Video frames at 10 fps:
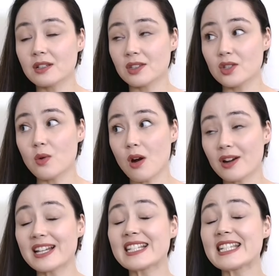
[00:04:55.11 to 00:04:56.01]
you are
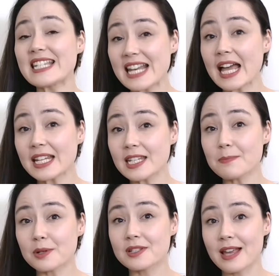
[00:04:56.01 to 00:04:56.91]

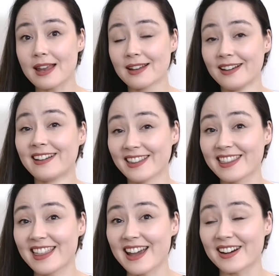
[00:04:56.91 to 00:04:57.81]
90%
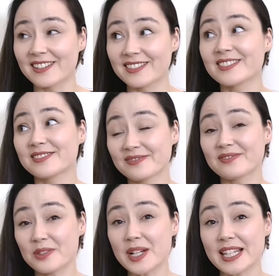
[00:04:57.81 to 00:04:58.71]
there.
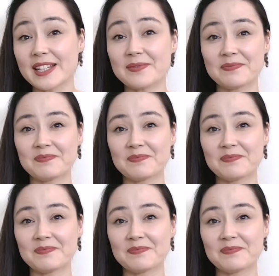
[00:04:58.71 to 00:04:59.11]
Really.